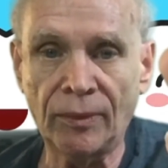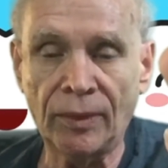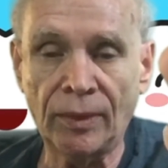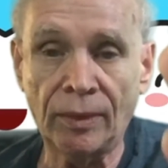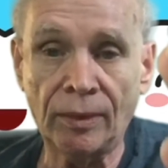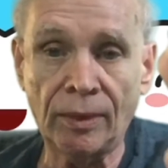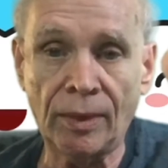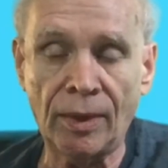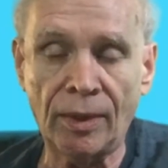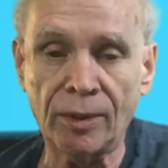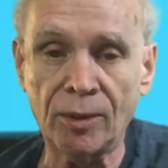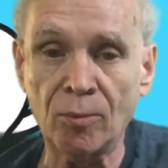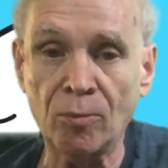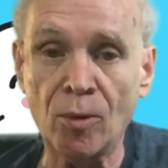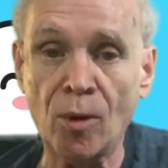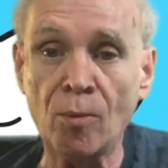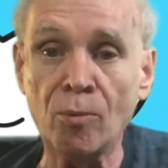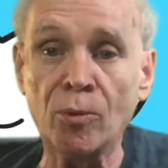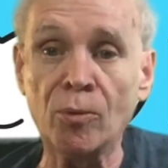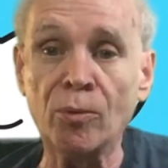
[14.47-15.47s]
At the
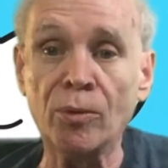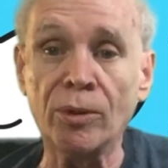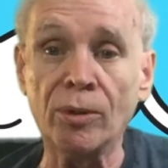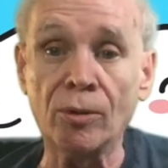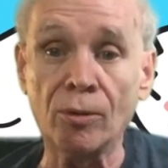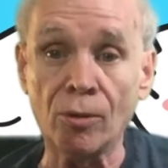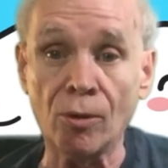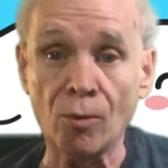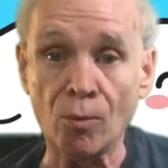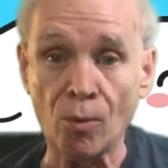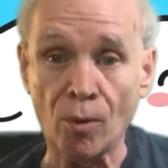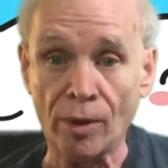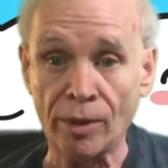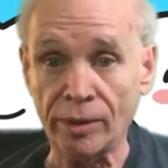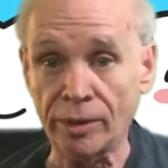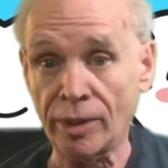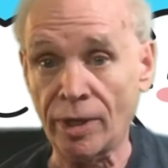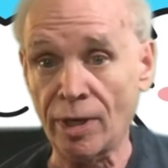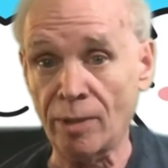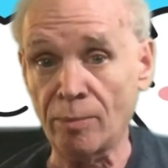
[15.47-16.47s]
moment, we don't know why
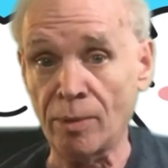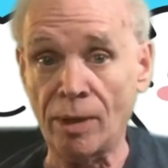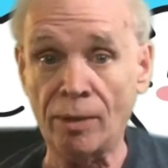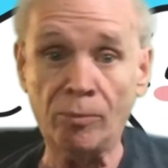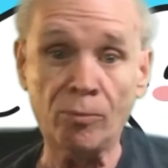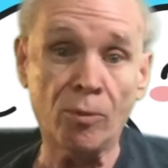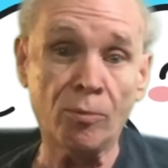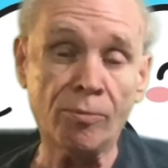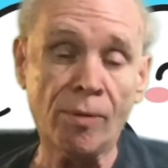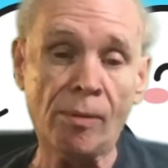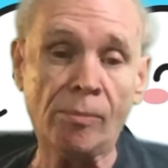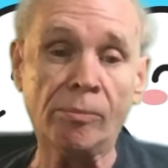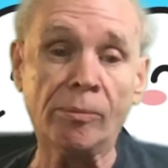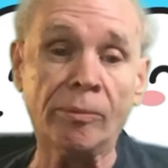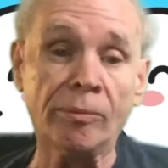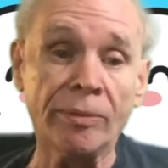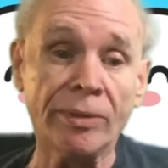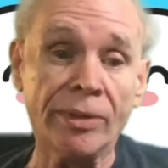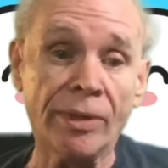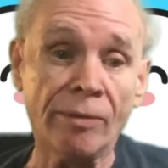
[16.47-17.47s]
it came out. We'll probably
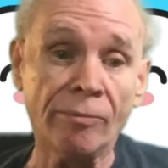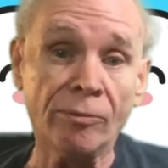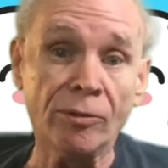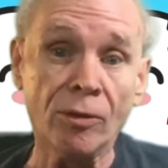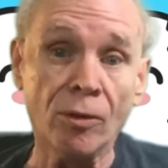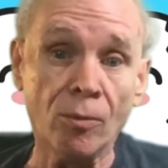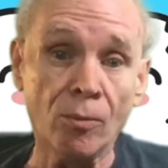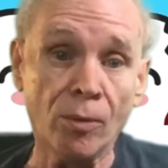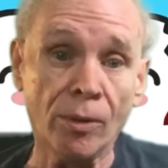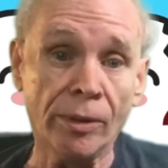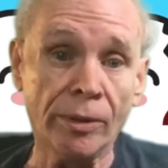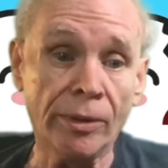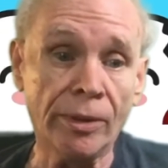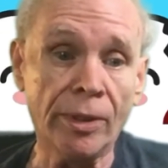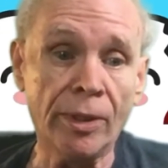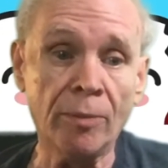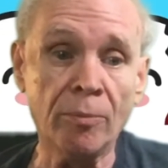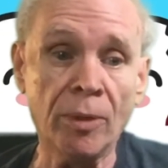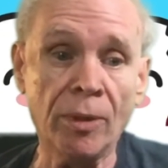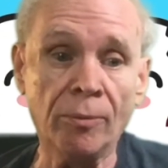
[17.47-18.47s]
never know why it
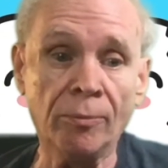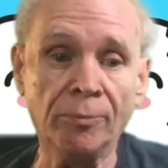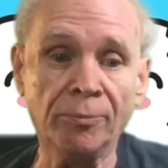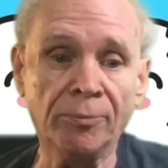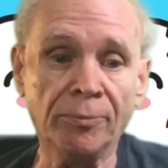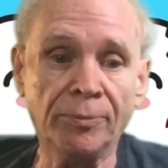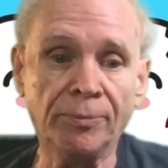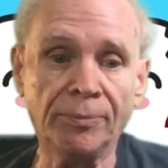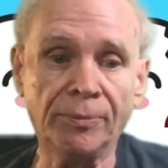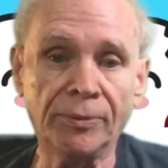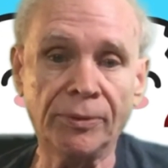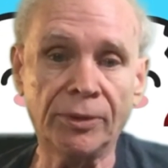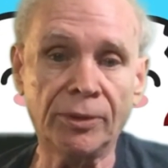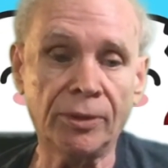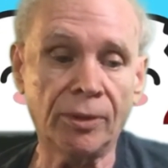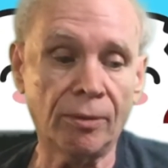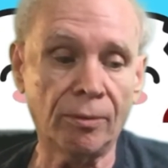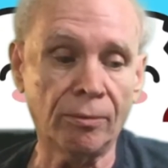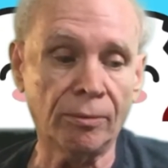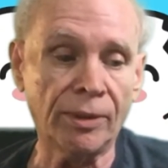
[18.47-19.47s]
came out.
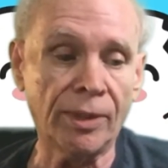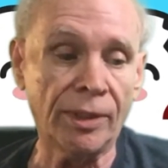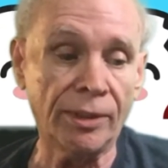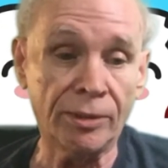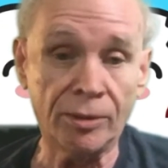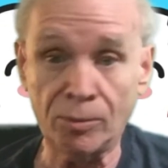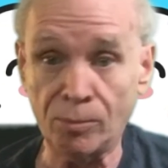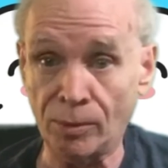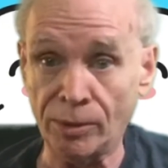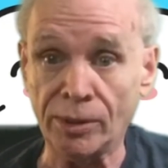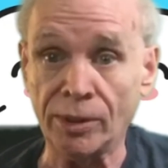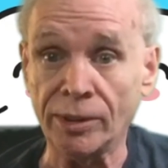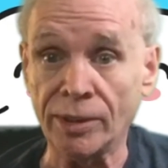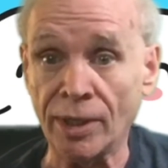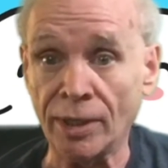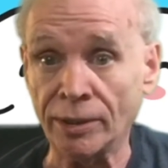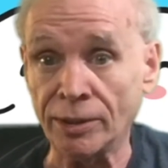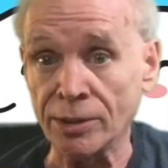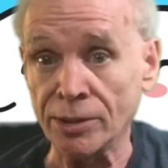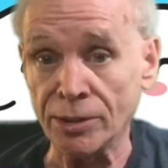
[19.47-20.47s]
So that's what the
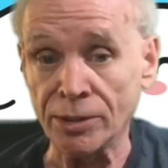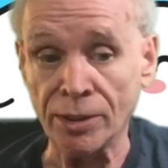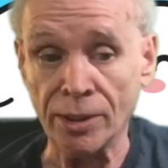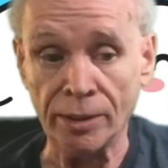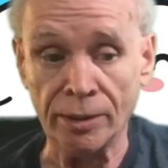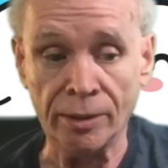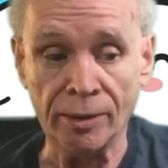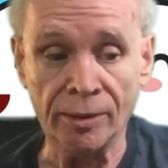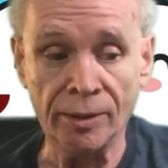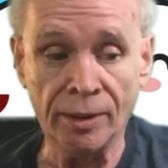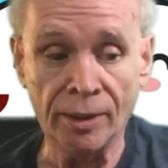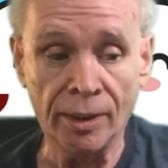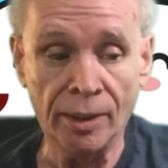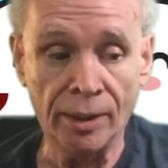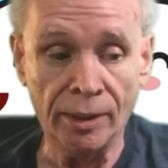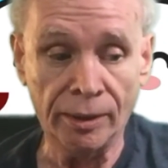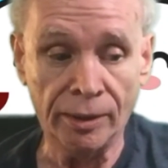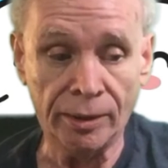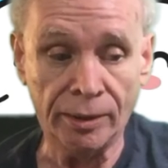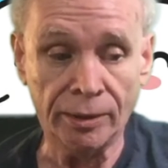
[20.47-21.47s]
dentist said.
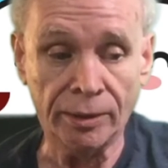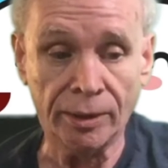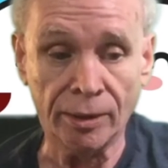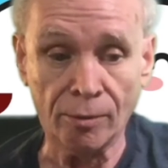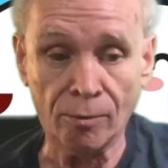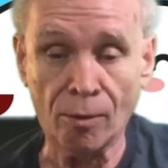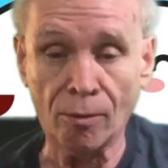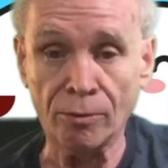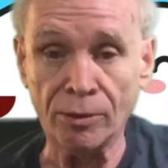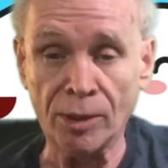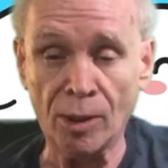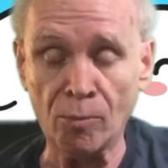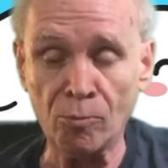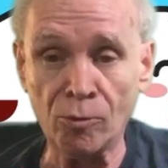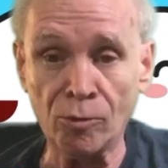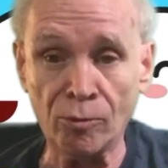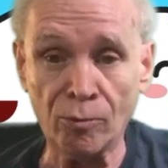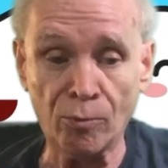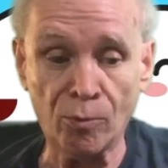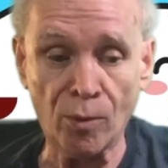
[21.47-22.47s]
There are a
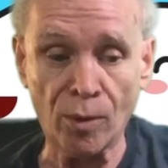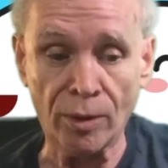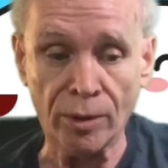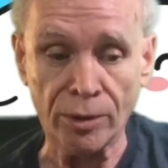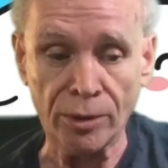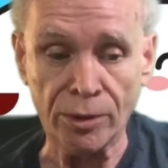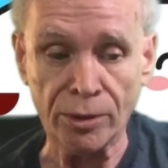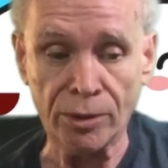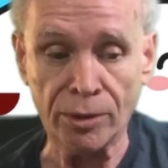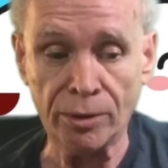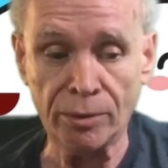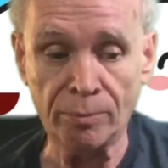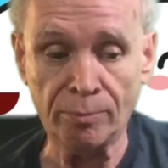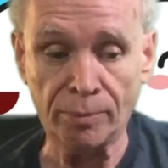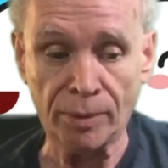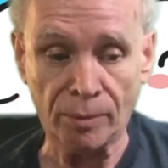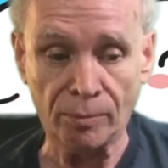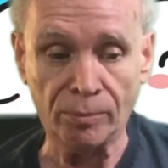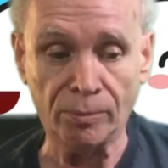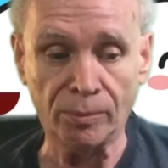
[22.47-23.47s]
number of ways,
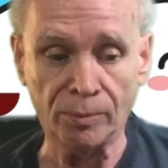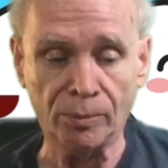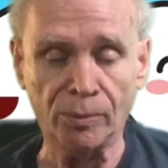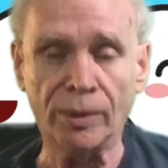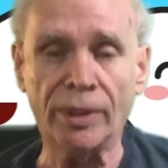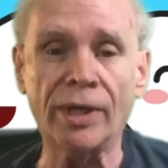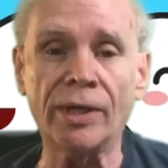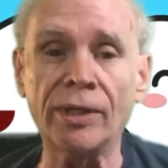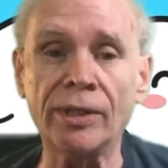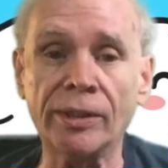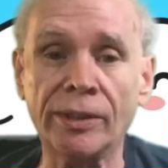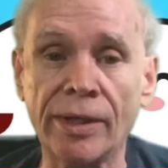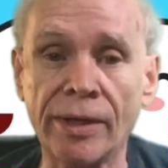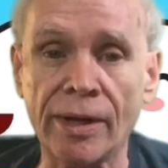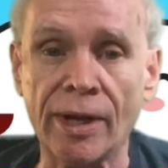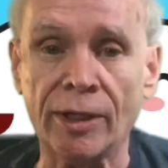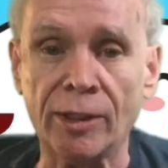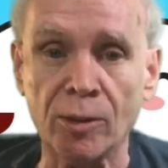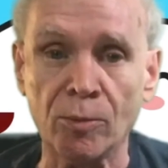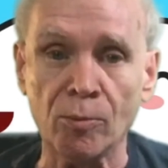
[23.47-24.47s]
but we'll get into
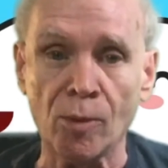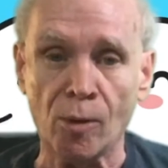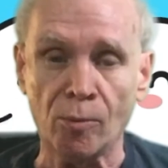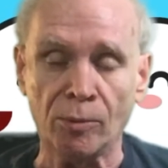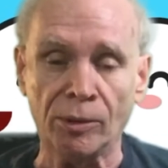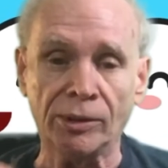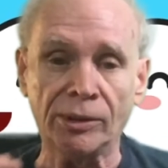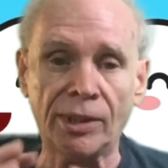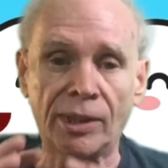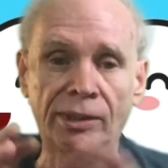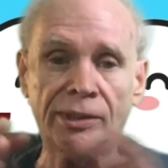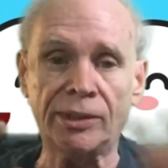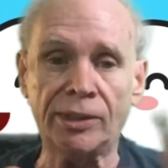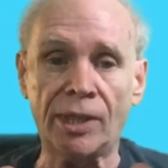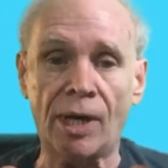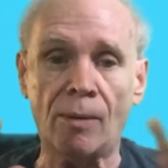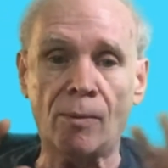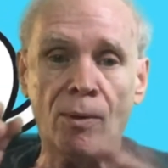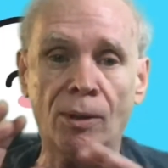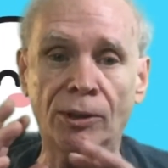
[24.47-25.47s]
that in a moment.
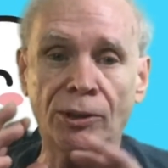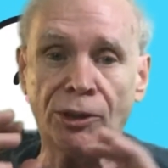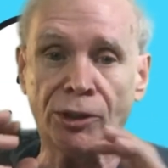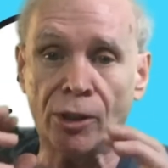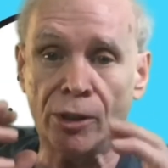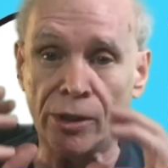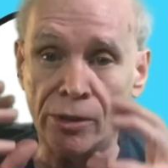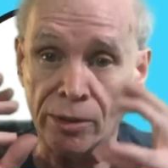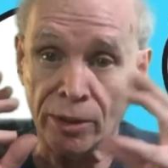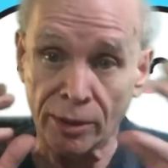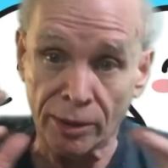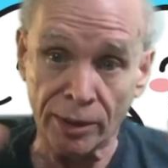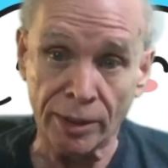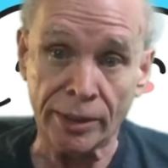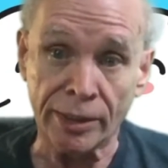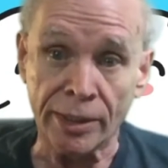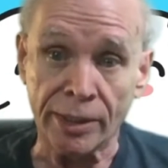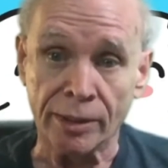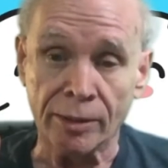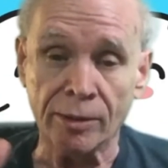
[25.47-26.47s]
I want to show you the
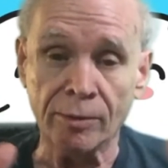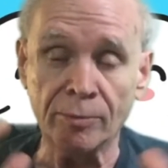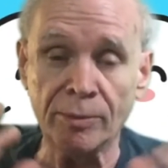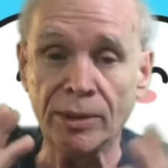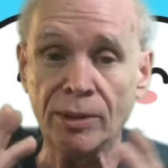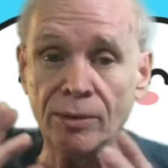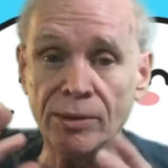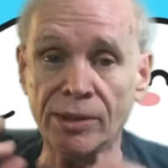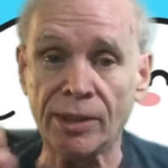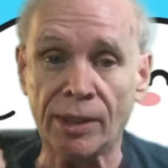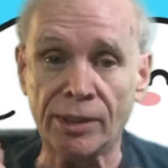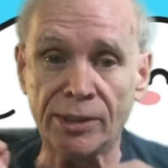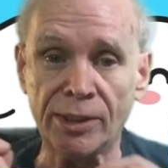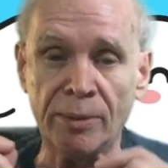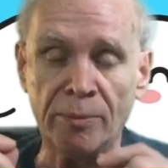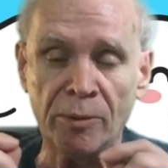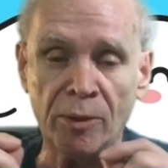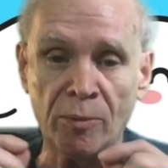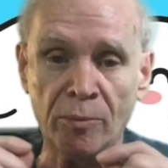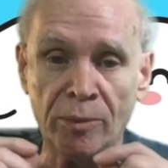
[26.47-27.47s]
clicking because that
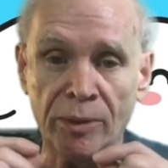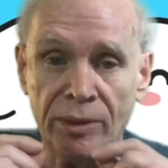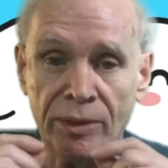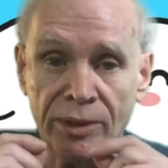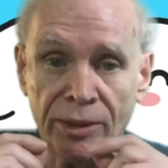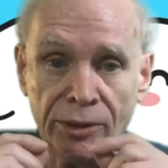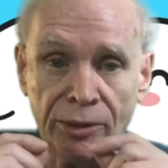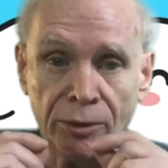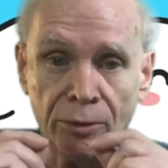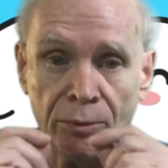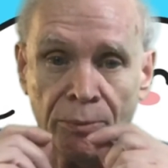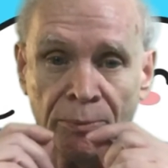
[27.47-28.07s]
seemed to be an issue.